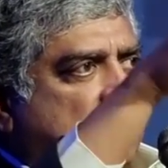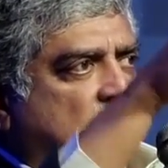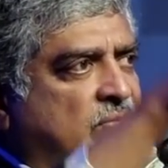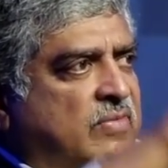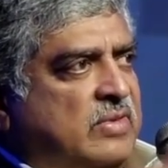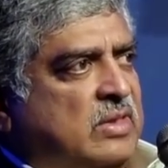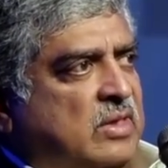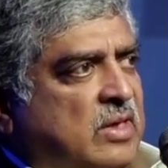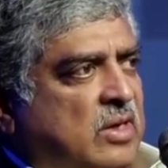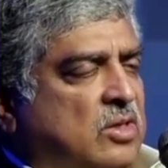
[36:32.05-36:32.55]

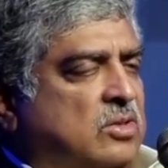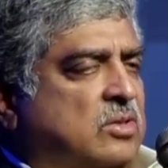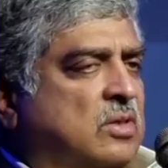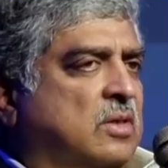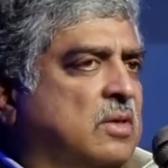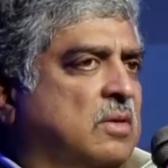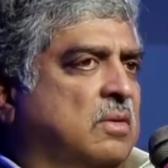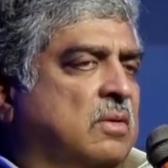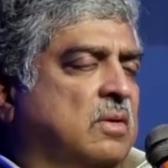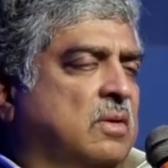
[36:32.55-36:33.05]

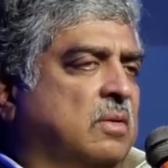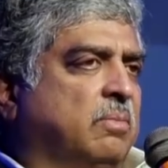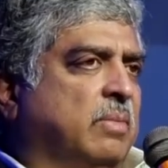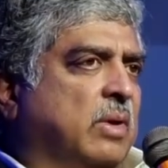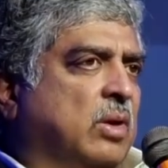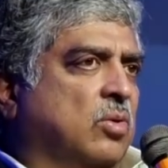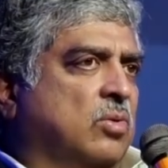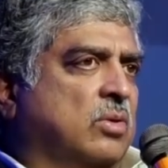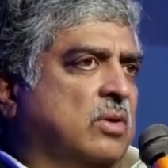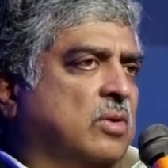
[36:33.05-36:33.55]
sophistication
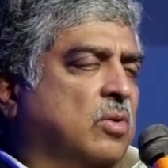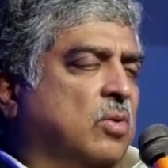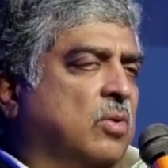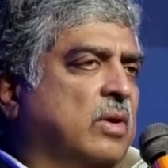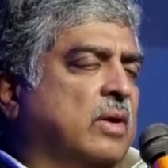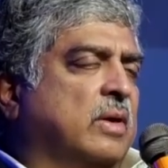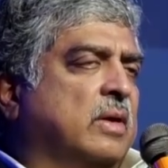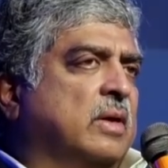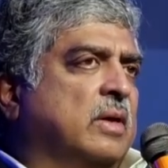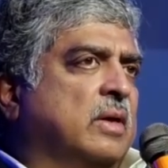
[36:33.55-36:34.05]
below the
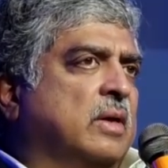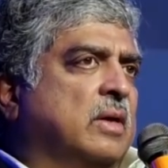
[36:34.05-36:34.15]
hood.